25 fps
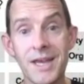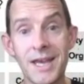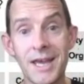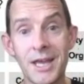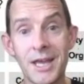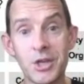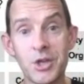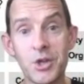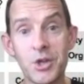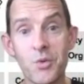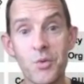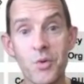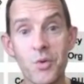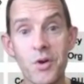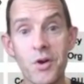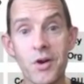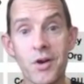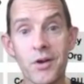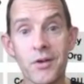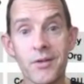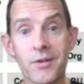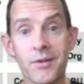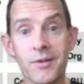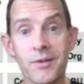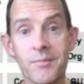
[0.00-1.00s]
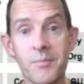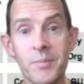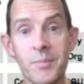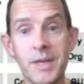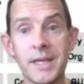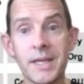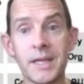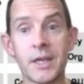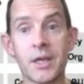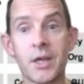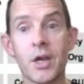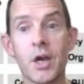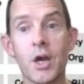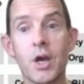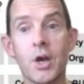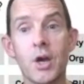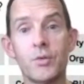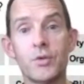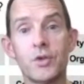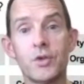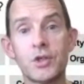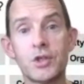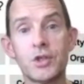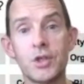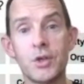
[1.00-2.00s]
and you are being
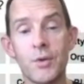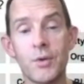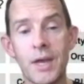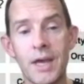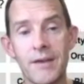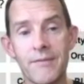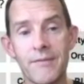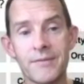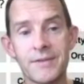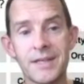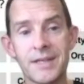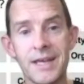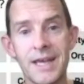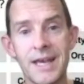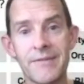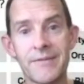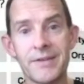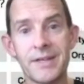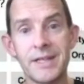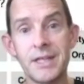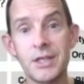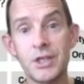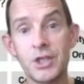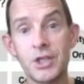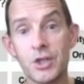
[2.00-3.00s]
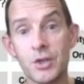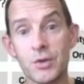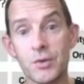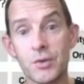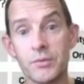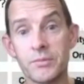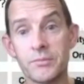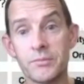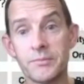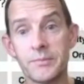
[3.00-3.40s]
coached, you have to have an issue.